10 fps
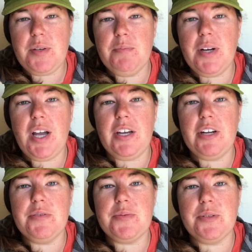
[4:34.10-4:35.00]
but
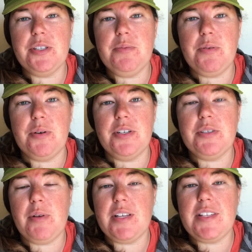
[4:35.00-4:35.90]
it was really important
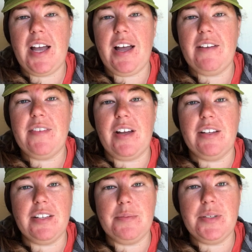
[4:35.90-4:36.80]
to us to have
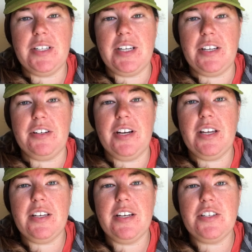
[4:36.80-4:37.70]
unlimited
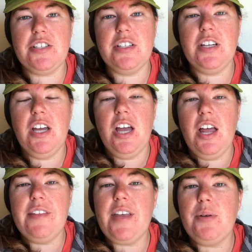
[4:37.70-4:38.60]
internet connection.
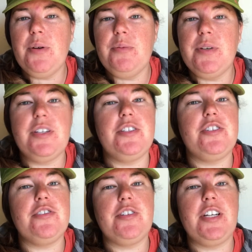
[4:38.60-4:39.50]
That way we could
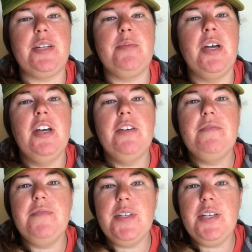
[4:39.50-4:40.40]
stream
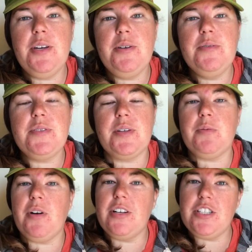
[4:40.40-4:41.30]
videos and
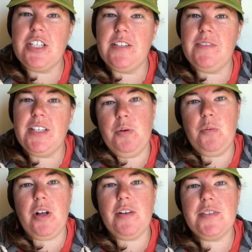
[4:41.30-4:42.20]
watch TV
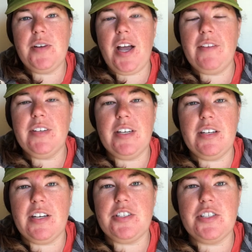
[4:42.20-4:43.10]
while also having
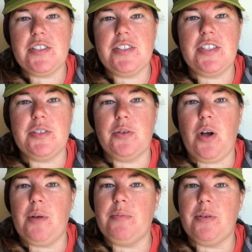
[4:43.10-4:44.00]
connections to
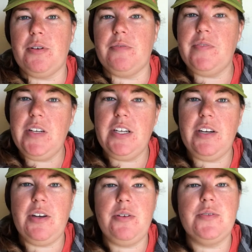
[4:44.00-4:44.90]
upload
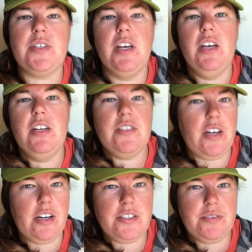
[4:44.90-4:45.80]
videos,
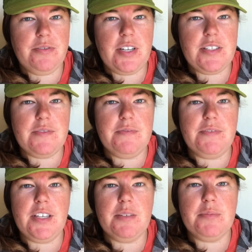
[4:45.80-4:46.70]
talk to friends and
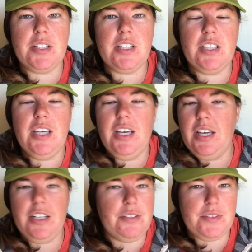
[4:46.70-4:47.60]
family,
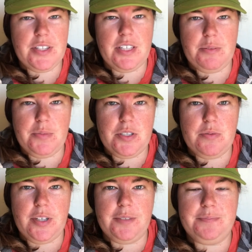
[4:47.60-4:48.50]
and everything in
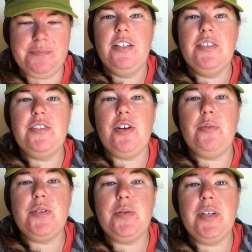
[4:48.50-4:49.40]
between. So
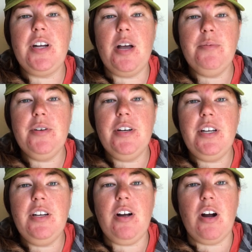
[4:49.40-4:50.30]
between
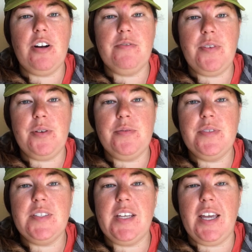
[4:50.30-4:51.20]
upgrading our
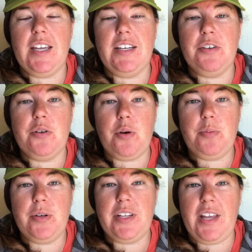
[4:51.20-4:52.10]
phones and
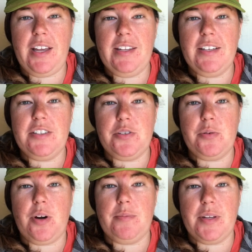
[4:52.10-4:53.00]
incorporating that
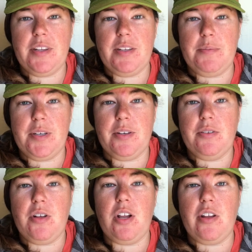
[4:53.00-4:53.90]
into our monthly
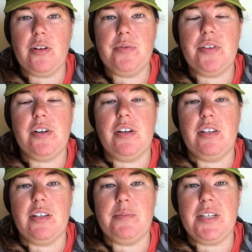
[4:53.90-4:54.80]
bill, along with our
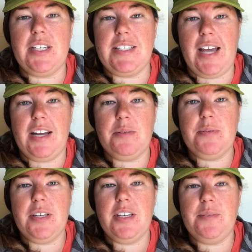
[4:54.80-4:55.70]
unlimited data
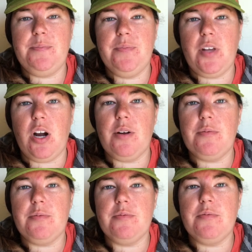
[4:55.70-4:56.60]
plan, our
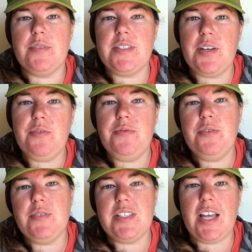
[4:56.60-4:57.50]
cell
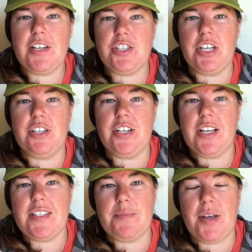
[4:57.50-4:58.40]
phone /
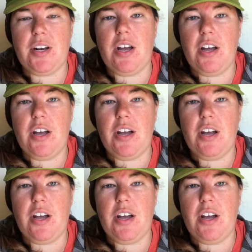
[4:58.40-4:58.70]
internet's about